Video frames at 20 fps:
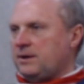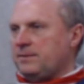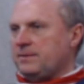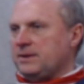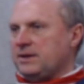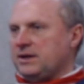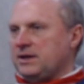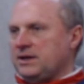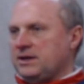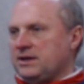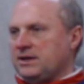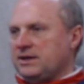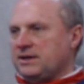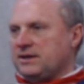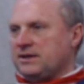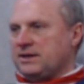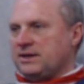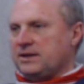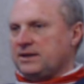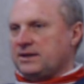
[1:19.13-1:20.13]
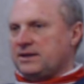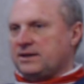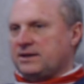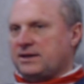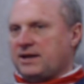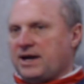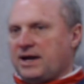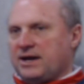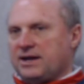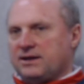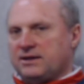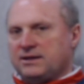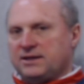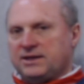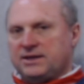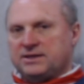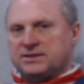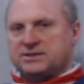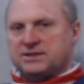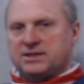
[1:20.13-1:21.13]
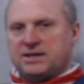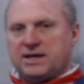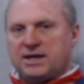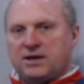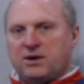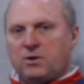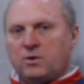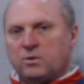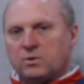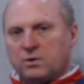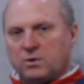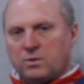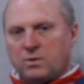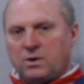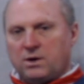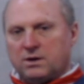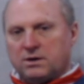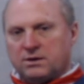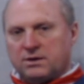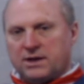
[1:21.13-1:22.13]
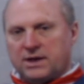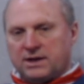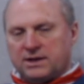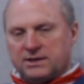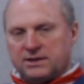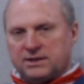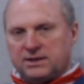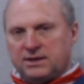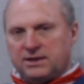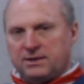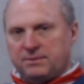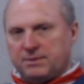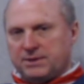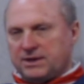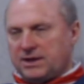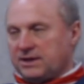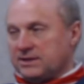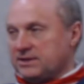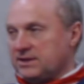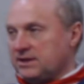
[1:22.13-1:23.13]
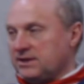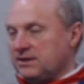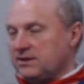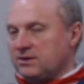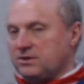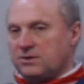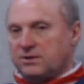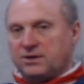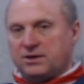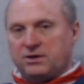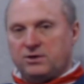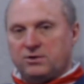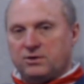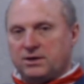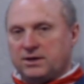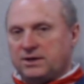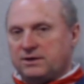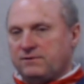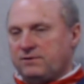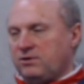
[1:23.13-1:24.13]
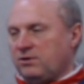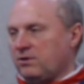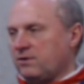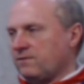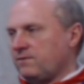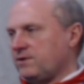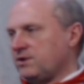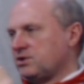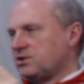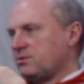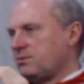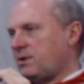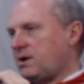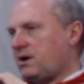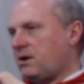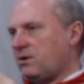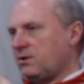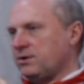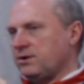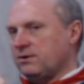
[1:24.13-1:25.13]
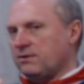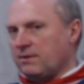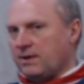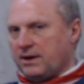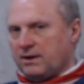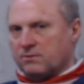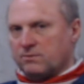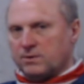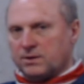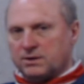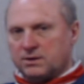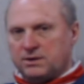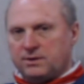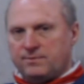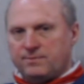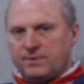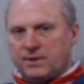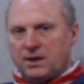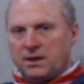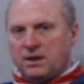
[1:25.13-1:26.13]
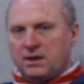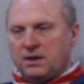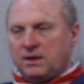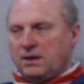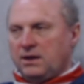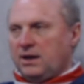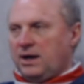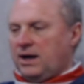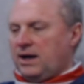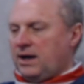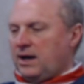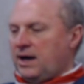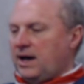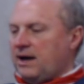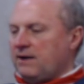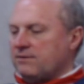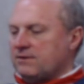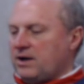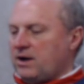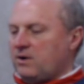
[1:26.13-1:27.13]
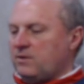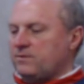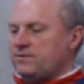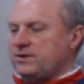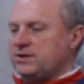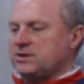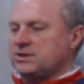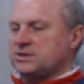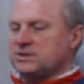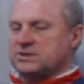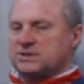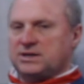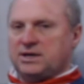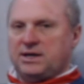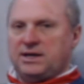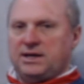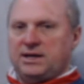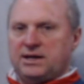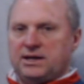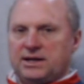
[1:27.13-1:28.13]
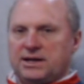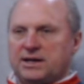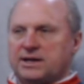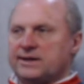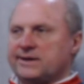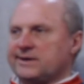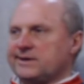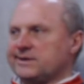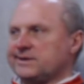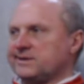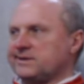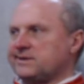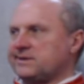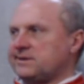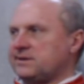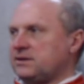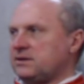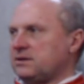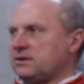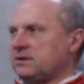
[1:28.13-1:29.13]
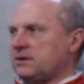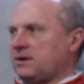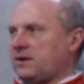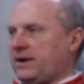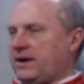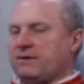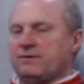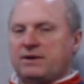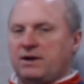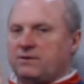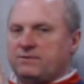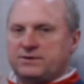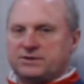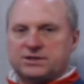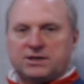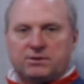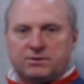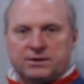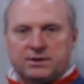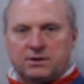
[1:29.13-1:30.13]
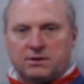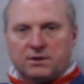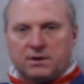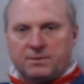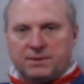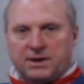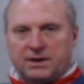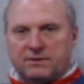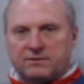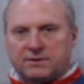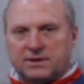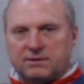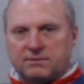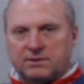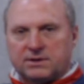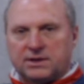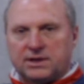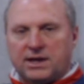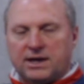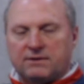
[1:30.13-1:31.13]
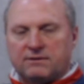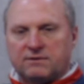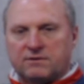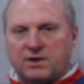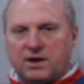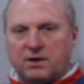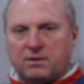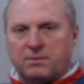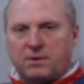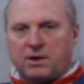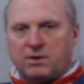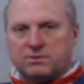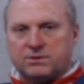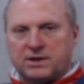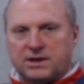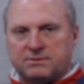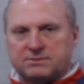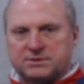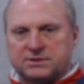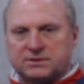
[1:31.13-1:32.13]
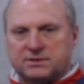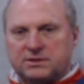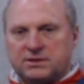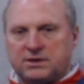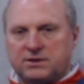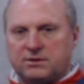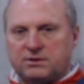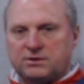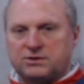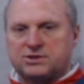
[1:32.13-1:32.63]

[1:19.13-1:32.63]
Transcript: It kind of lends to that colder water kind of thing. But I tell you, you can fish them all year round, really. I've caught fish as late as I've caught fish all year. I mean, I really have. I've caught them all times of the year.